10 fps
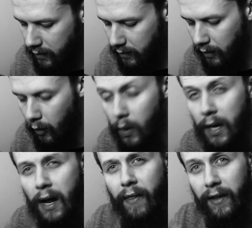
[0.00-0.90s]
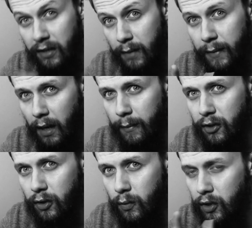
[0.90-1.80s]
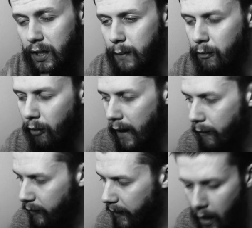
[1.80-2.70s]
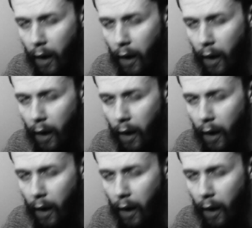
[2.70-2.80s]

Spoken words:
So that's going to be coming soon, so keep your eye out for that.